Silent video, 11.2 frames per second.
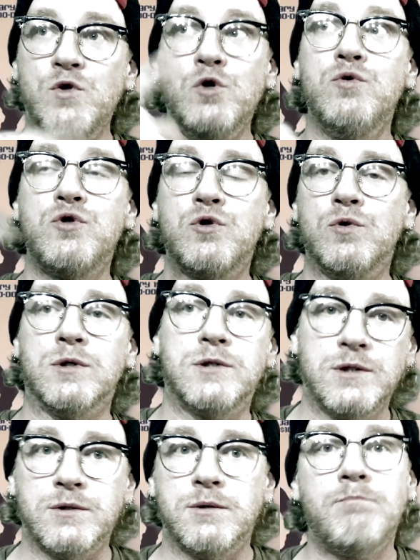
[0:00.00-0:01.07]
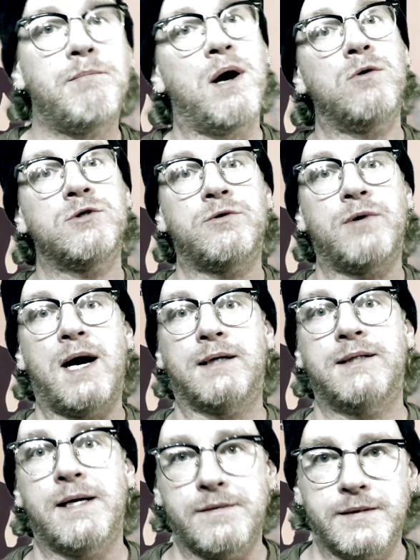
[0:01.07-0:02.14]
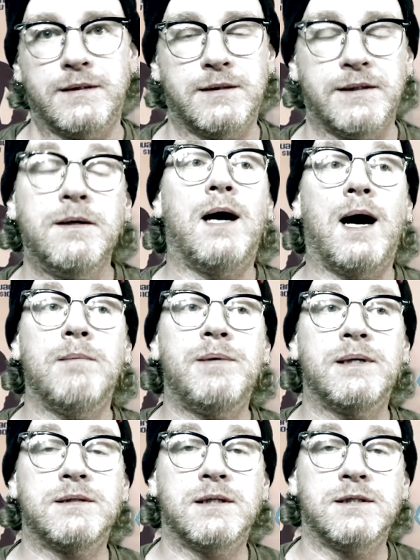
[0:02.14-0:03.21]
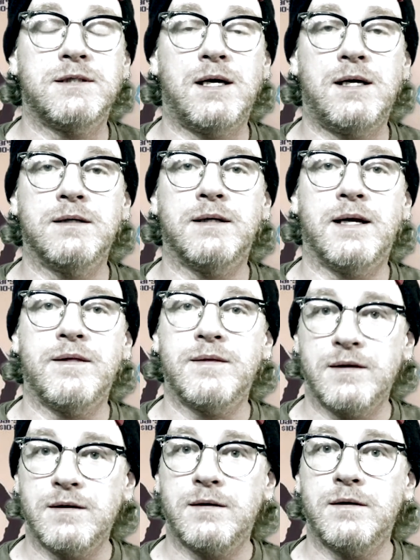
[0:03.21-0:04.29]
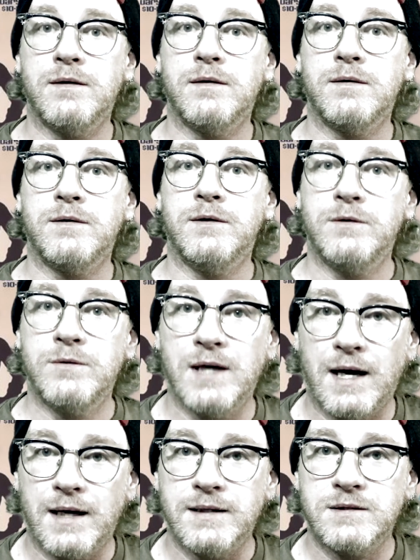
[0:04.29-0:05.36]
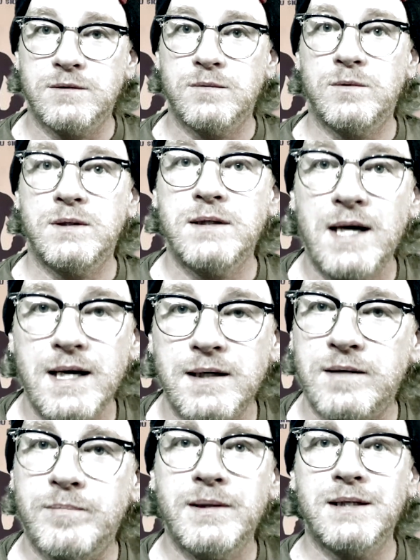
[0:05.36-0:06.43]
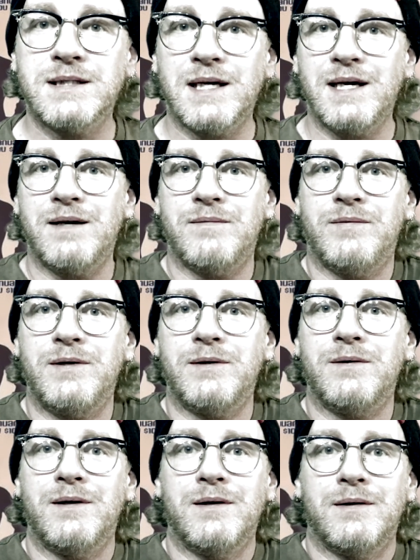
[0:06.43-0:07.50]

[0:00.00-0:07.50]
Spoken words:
New school too. Post rock, technically. I picked a song that I think you guys will like, because I have your